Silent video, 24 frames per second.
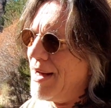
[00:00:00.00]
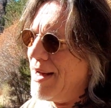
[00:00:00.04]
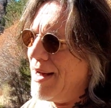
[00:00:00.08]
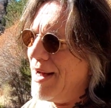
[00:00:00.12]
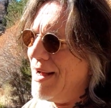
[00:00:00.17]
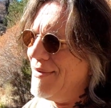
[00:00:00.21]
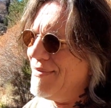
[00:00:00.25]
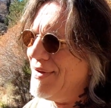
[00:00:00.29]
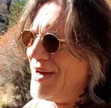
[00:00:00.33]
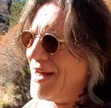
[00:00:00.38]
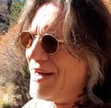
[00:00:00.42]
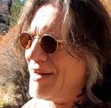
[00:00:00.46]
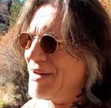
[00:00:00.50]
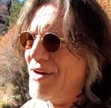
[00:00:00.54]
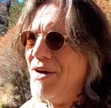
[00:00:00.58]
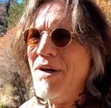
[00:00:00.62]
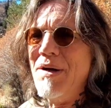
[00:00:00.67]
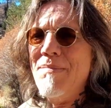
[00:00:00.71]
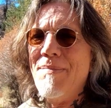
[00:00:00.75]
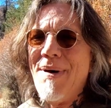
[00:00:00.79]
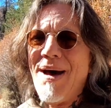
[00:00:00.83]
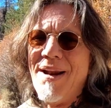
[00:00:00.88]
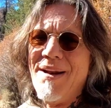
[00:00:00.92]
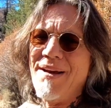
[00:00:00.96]
I've got a good
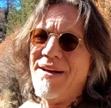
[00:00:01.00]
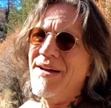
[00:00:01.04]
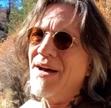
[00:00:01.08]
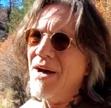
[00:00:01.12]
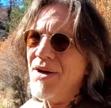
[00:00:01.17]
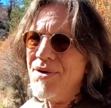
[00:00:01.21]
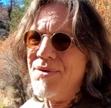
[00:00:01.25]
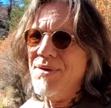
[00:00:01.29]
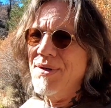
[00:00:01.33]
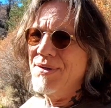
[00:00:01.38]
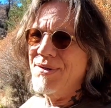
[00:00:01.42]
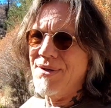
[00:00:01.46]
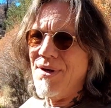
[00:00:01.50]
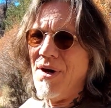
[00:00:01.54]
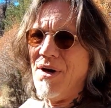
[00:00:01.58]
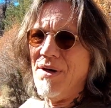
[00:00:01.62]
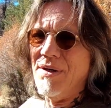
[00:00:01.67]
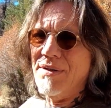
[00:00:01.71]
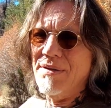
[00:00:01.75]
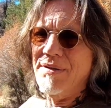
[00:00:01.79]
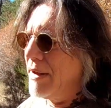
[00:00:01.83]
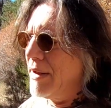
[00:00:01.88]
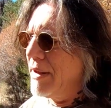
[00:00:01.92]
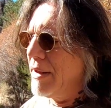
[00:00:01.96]
amount of country
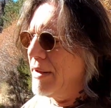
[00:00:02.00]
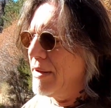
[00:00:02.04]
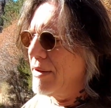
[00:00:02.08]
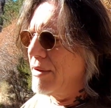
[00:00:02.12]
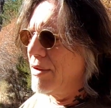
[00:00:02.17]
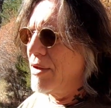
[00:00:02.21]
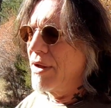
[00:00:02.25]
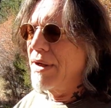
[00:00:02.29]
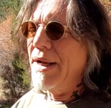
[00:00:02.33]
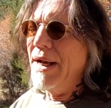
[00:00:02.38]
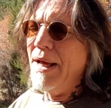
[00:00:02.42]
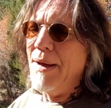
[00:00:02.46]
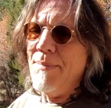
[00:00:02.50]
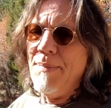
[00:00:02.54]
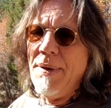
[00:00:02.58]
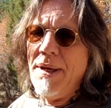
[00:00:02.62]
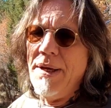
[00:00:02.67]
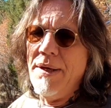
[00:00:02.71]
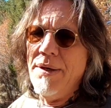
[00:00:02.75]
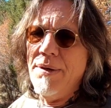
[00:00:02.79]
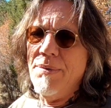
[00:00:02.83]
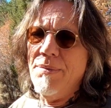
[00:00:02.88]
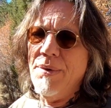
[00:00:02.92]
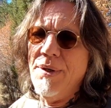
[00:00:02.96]
songs. Looking at me,
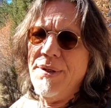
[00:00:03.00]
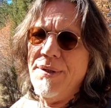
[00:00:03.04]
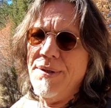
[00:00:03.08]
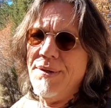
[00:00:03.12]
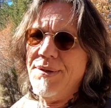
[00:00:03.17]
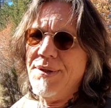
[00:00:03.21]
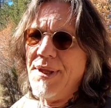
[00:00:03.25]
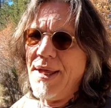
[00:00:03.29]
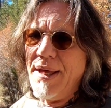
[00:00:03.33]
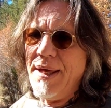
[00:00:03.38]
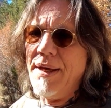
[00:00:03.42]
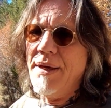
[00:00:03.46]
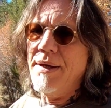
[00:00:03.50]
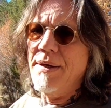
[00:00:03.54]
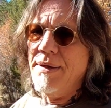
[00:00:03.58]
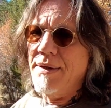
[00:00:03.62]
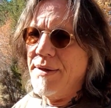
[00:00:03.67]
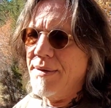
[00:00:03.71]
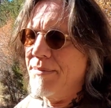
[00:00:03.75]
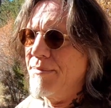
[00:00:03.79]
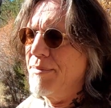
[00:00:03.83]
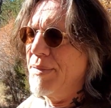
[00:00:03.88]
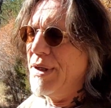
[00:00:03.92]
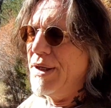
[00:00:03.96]
you wouldn't think,
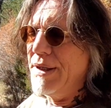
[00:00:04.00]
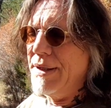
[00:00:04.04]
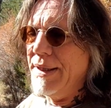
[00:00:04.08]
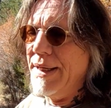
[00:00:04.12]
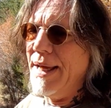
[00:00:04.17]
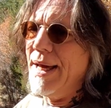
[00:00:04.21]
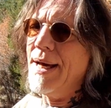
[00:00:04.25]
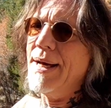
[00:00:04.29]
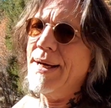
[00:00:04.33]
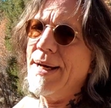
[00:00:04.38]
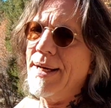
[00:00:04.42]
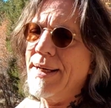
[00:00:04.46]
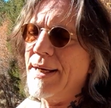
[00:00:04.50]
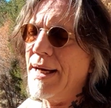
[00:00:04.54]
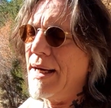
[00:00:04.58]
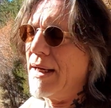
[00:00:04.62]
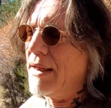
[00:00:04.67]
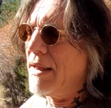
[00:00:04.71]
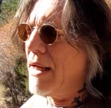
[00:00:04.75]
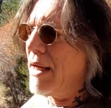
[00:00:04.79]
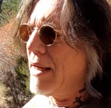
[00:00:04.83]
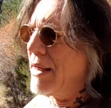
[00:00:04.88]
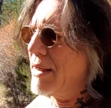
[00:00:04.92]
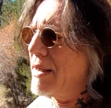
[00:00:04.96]
but yeah, I got a
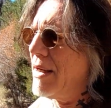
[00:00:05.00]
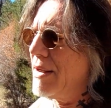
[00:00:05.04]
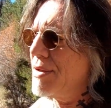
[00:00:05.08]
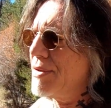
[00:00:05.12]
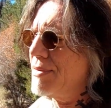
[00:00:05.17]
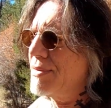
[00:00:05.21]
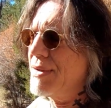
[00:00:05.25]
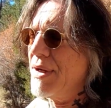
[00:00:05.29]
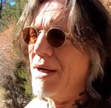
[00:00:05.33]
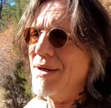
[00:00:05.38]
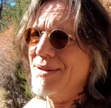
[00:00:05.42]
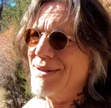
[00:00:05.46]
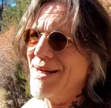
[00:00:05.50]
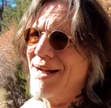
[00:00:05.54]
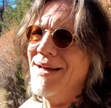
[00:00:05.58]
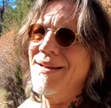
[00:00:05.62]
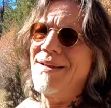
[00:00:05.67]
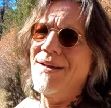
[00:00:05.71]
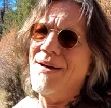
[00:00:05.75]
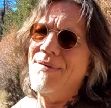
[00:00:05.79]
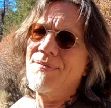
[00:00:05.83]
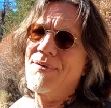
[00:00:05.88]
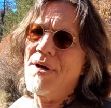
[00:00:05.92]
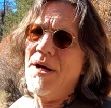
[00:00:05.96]
lot of country songs, and I
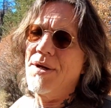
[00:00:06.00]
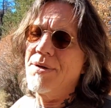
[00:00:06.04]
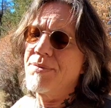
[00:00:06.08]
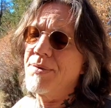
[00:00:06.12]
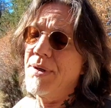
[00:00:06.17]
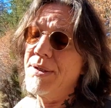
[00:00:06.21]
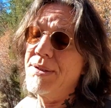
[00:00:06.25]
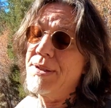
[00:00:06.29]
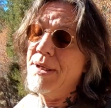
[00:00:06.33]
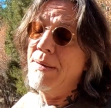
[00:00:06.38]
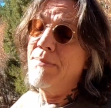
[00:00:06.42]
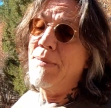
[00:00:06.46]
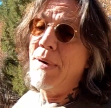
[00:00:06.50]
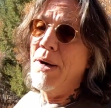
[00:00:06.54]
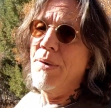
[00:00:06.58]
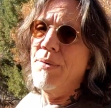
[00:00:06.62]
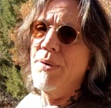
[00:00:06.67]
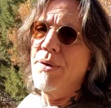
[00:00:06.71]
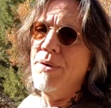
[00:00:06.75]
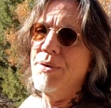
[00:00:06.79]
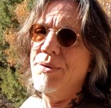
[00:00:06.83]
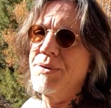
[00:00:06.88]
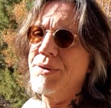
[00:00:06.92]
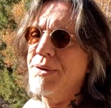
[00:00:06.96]
love country. It's in my
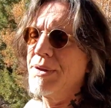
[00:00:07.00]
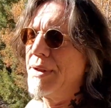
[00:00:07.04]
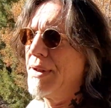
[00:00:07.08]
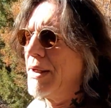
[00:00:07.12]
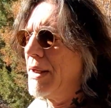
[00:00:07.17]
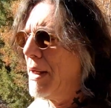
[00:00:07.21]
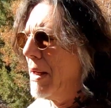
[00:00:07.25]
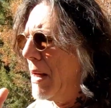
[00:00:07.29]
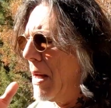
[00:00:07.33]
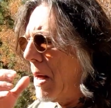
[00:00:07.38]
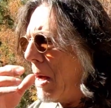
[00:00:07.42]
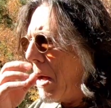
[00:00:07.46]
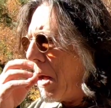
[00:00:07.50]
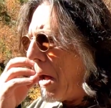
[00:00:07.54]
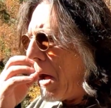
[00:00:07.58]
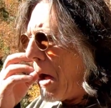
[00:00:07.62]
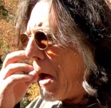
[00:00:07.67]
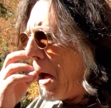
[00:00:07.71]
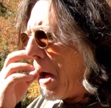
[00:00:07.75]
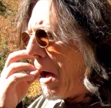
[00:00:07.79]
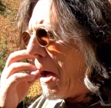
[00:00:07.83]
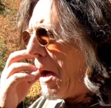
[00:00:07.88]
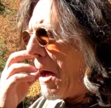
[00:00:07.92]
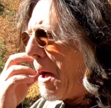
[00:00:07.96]
roots.
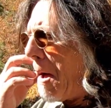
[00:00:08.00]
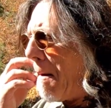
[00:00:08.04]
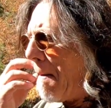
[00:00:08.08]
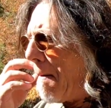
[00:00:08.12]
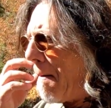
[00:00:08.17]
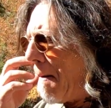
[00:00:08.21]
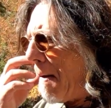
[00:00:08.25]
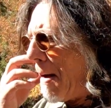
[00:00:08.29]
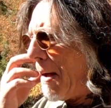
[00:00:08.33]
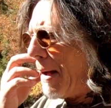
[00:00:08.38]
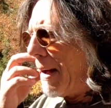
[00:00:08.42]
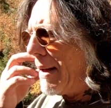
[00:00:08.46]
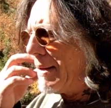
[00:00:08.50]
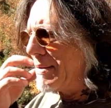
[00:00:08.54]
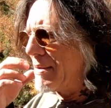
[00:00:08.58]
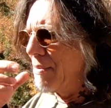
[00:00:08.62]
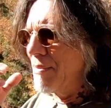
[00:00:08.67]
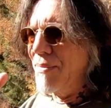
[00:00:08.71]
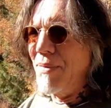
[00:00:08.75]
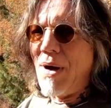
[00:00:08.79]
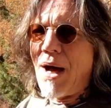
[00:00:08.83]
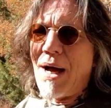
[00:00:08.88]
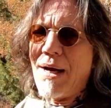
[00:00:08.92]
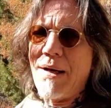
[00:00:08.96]
I got
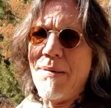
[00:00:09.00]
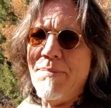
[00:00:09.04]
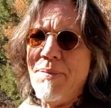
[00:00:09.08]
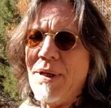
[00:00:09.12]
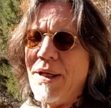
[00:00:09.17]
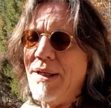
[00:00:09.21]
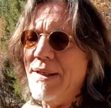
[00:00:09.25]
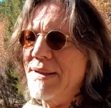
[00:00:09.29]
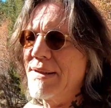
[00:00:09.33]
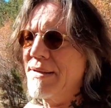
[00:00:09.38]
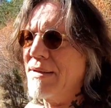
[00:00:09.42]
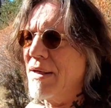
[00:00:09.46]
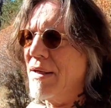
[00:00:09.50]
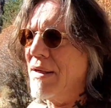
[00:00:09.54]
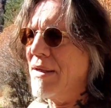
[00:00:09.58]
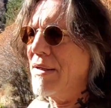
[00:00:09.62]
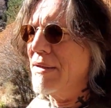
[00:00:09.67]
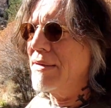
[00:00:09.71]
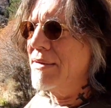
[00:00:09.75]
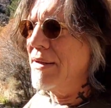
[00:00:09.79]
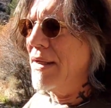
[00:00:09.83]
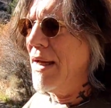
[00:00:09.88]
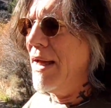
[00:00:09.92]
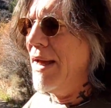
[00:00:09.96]
some rockabilly
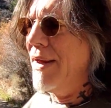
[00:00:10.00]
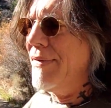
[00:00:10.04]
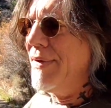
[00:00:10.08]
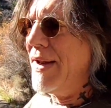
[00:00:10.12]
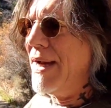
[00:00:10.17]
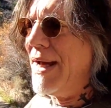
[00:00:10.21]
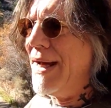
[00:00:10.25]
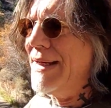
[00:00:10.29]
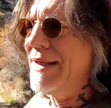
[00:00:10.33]
songs, and